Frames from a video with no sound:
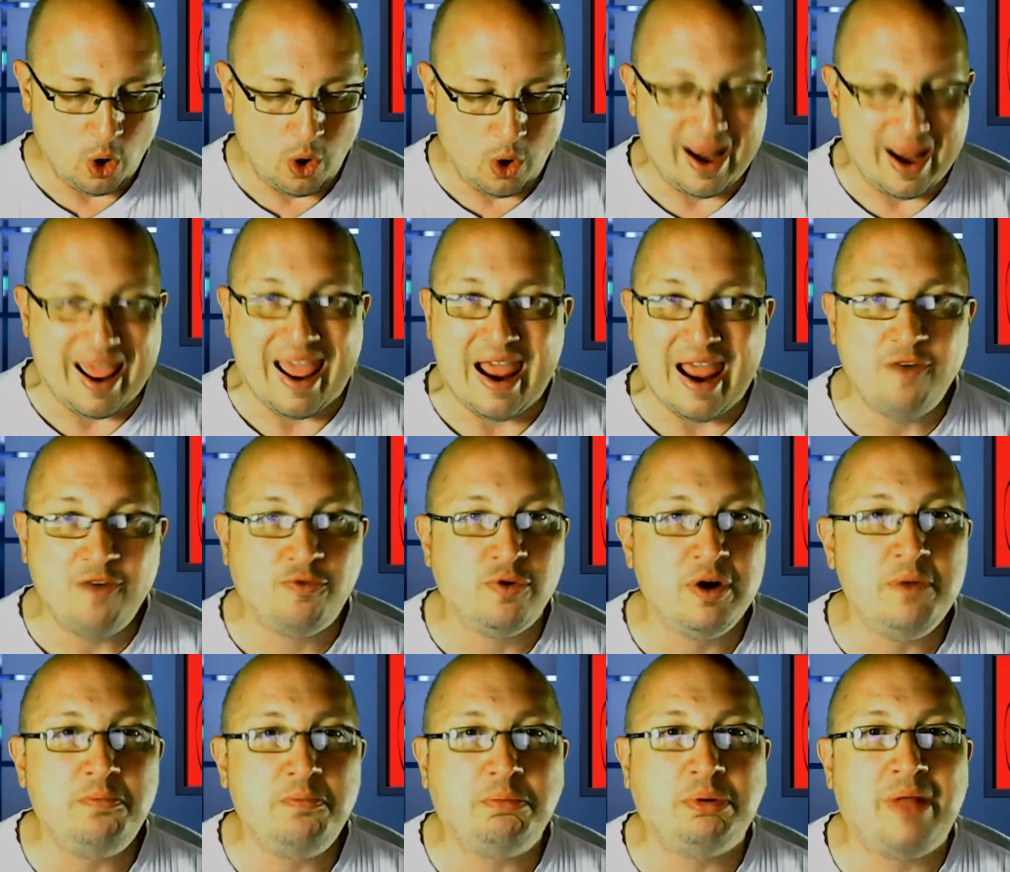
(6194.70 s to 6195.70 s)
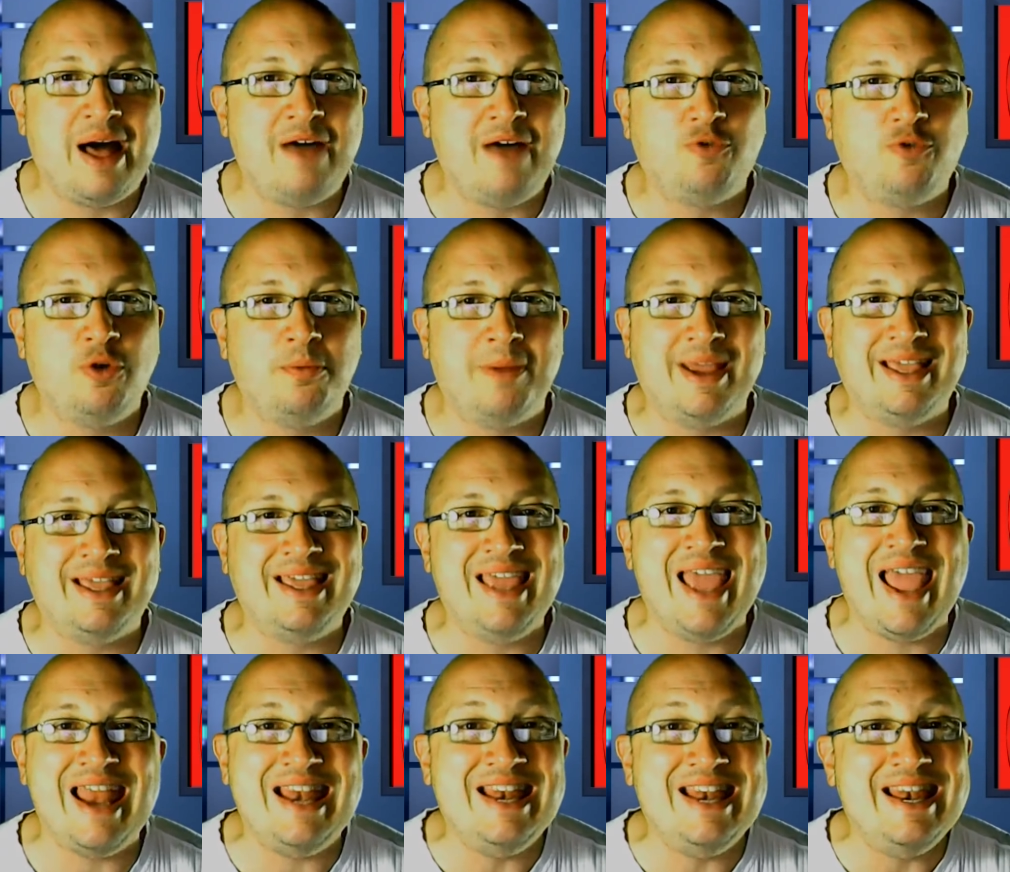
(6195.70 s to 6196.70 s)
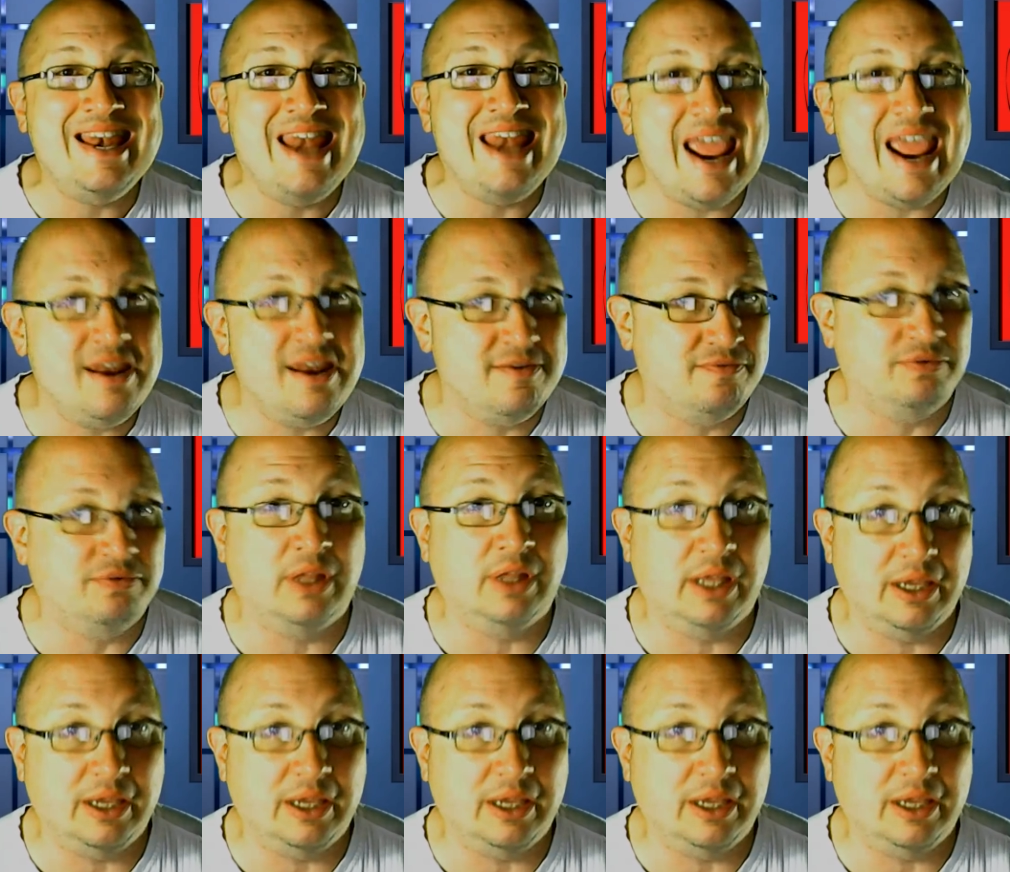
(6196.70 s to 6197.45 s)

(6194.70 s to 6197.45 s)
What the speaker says: every platform I can natively.